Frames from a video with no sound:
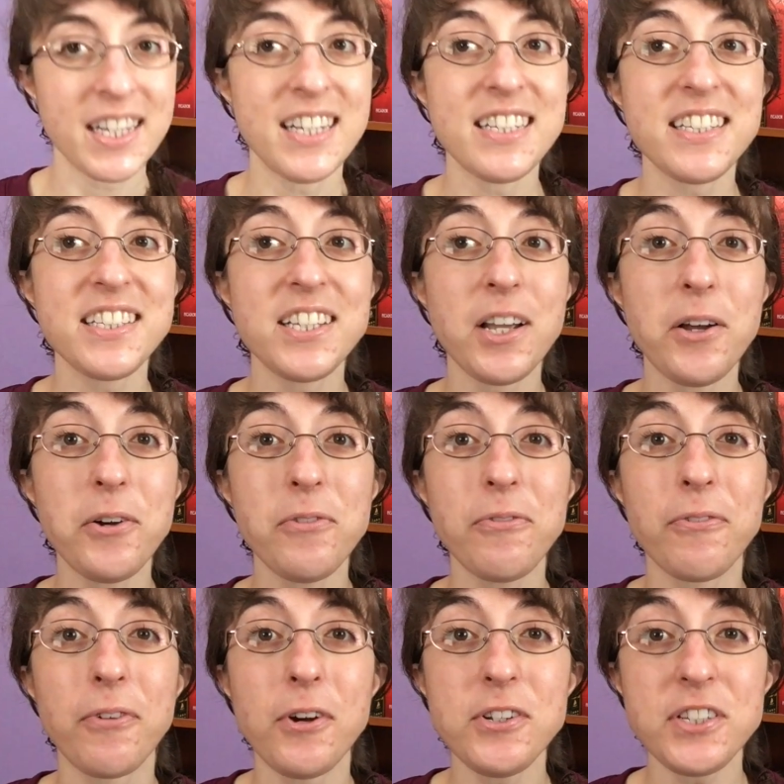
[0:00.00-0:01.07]
So
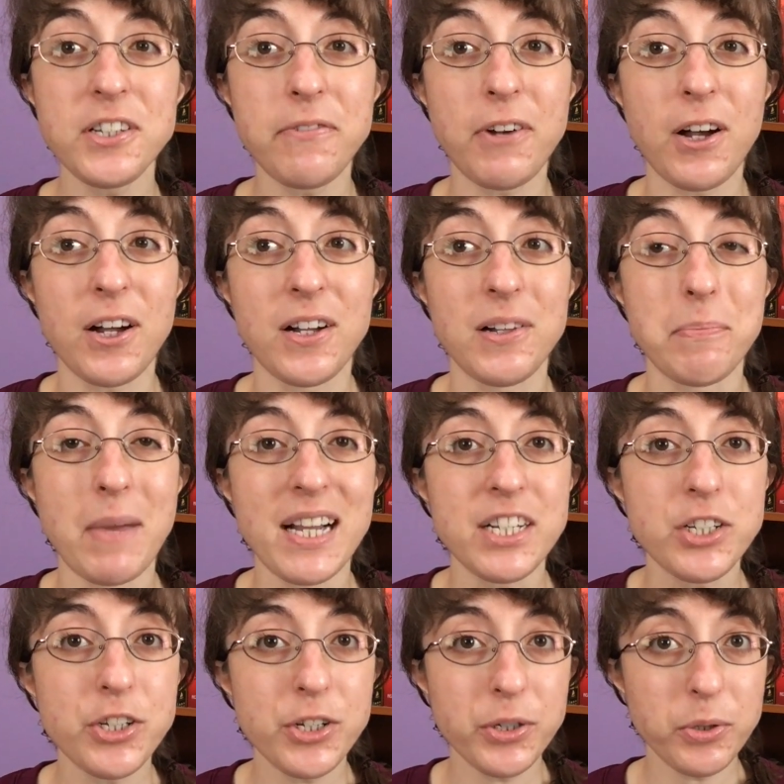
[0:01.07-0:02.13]
first of all, my
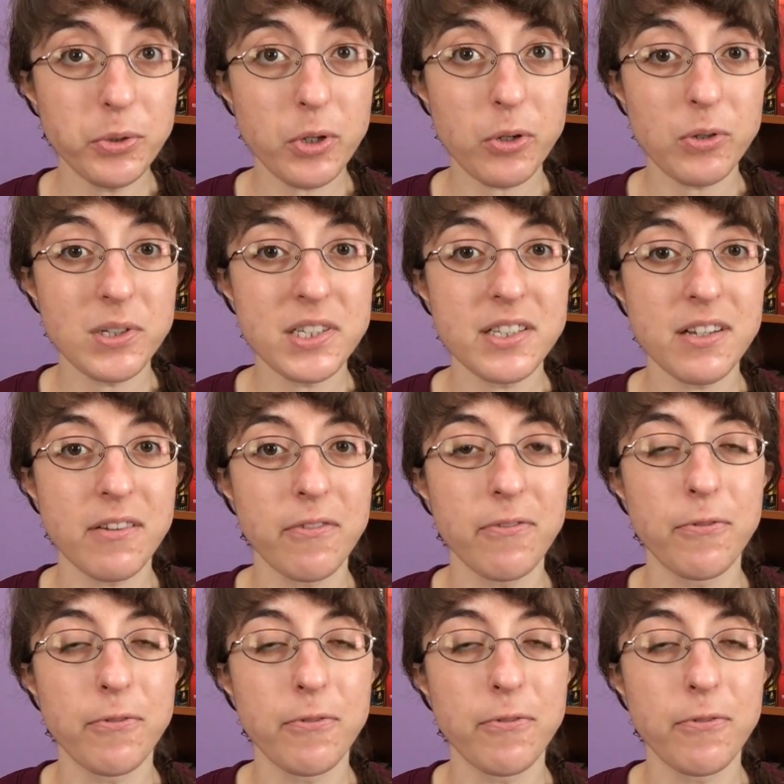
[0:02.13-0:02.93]
two goals